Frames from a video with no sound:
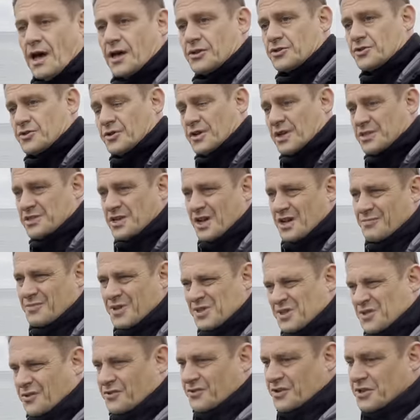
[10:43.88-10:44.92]
during that time. Bits
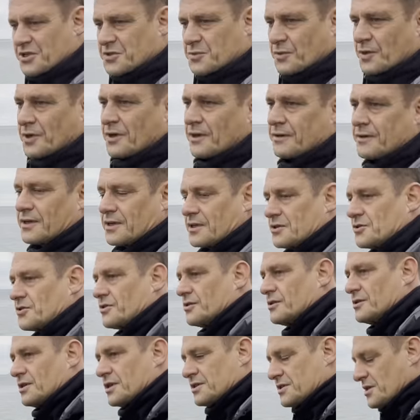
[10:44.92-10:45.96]
of Greece were, I think,
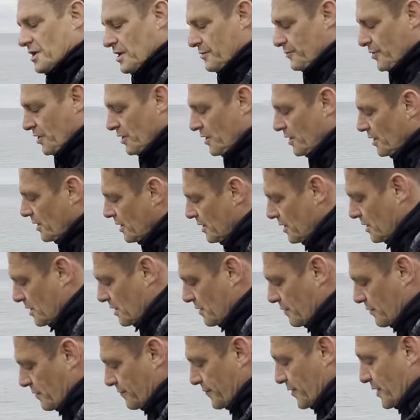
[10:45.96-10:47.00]
during that time, but
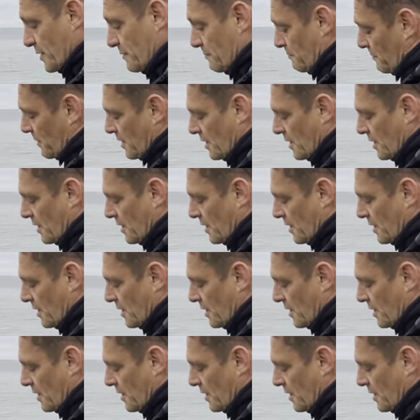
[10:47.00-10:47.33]
we've done